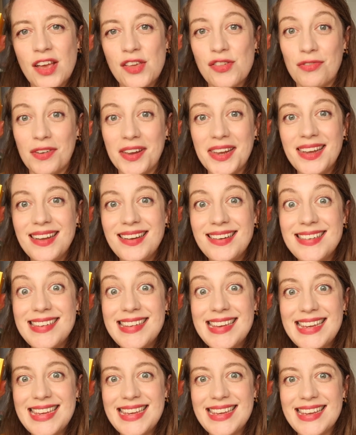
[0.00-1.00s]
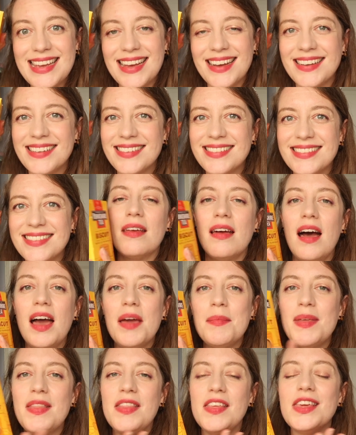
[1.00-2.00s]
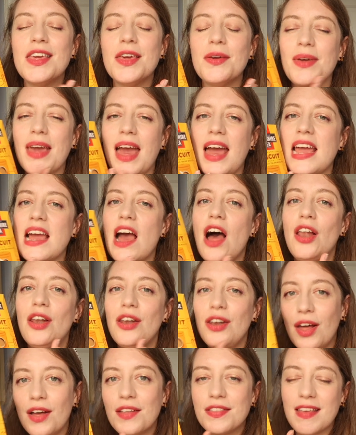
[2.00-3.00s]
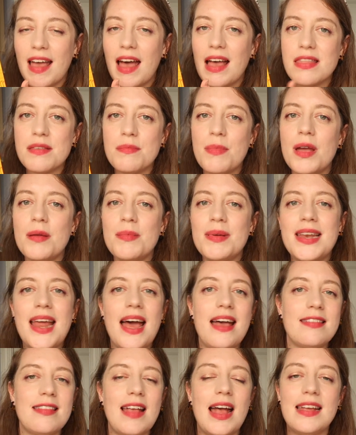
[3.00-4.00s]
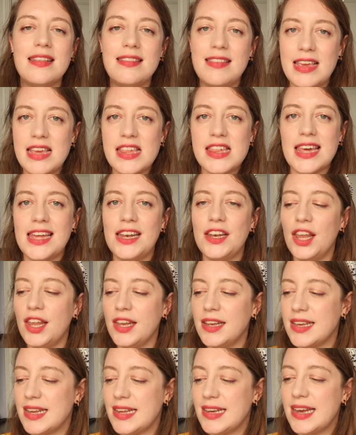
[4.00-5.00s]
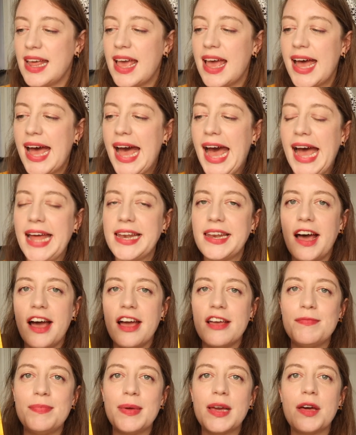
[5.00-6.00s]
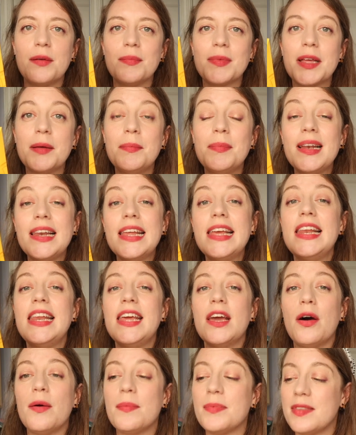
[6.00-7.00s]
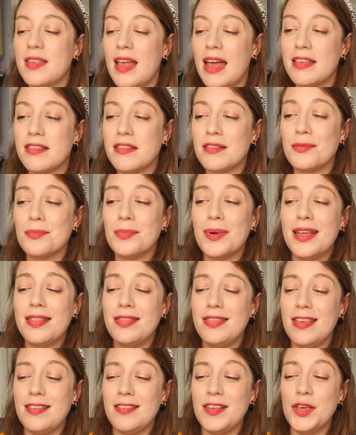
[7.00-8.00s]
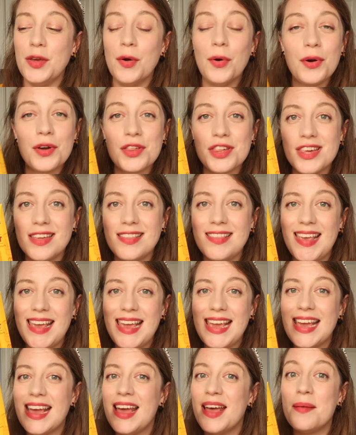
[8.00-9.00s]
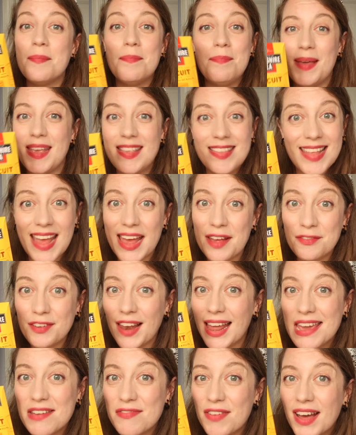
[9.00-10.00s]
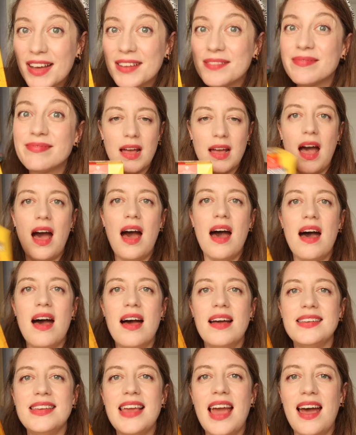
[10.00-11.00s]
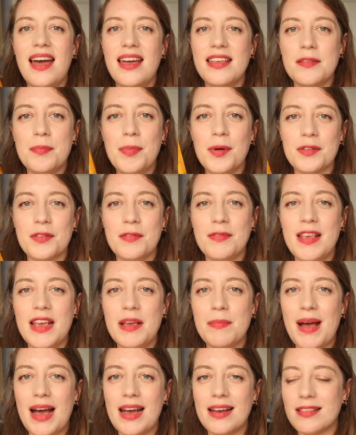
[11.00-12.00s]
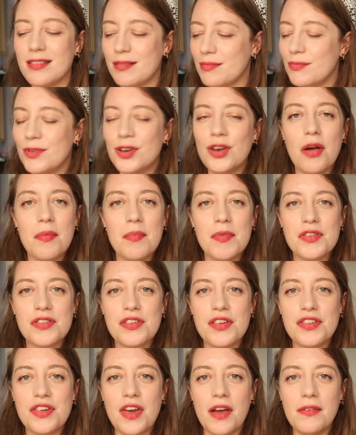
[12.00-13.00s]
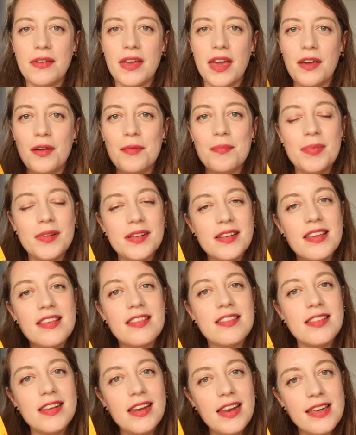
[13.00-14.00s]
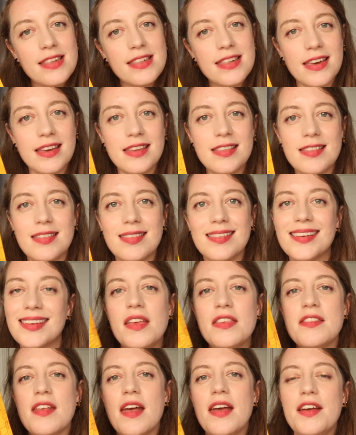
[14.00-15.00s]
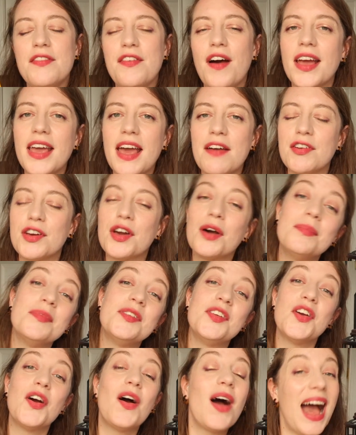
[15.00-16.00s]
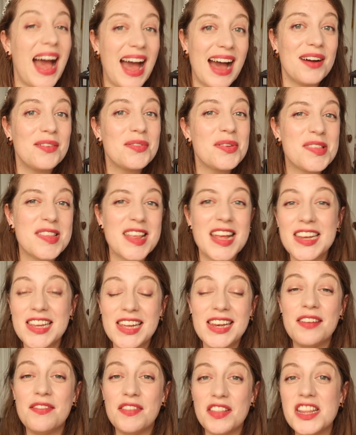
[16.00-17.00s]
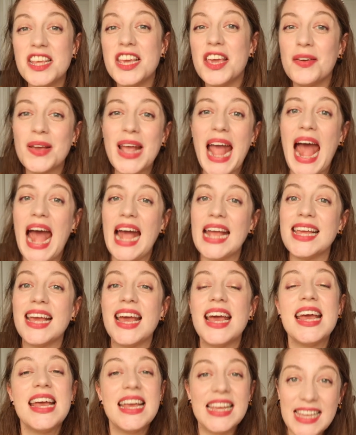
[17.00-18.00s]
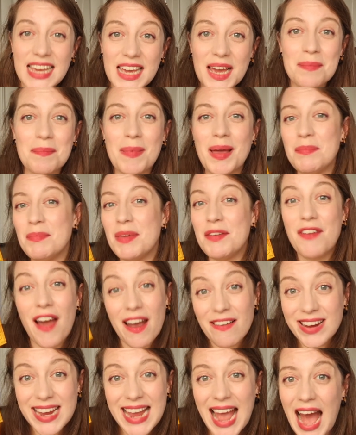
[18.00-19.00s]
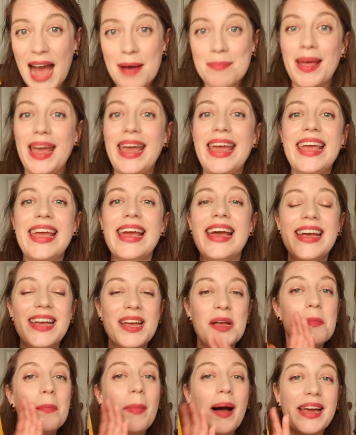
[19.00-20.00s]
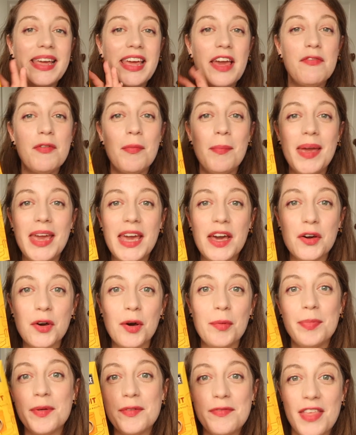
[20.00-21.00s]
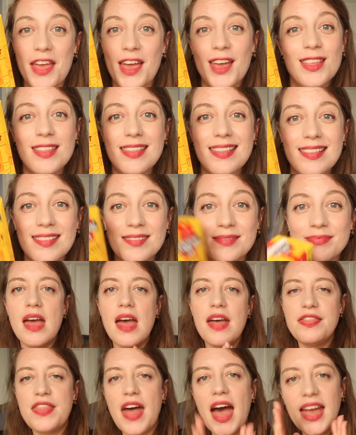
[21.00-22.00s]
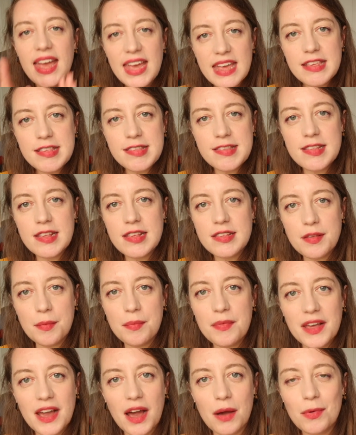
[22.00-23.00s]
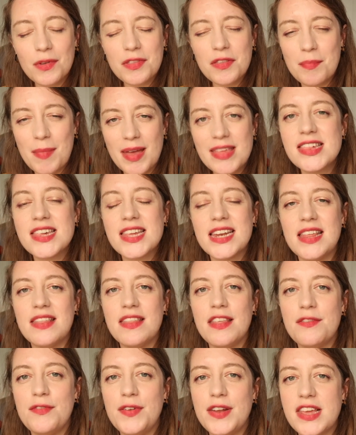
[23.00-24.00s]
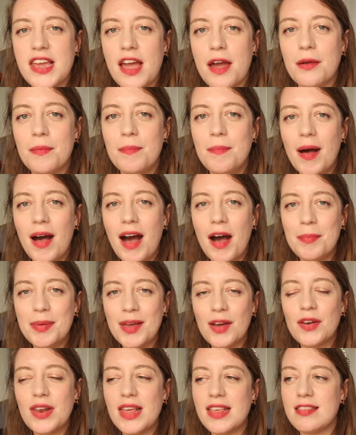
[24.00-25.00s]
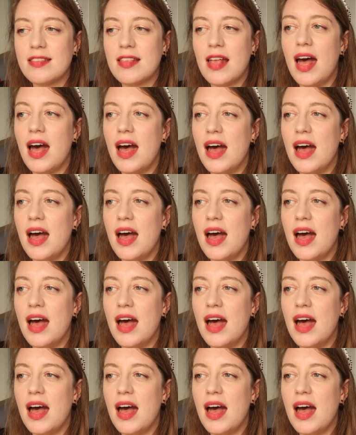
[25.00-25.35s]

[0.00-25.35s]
Drinking tea. I'm in the UK a lot at the moment as I teach in London, and I've become completely obsessed with this Yorkshire tea biscuit flavour. Yeah, it's a box of tea bags, not much to show you, but it's delicious. So if I ever come to your house and you live in the UK, you can make me very happy by giving me a cup of this. There is something I want to mention in this video, but I'll be honest,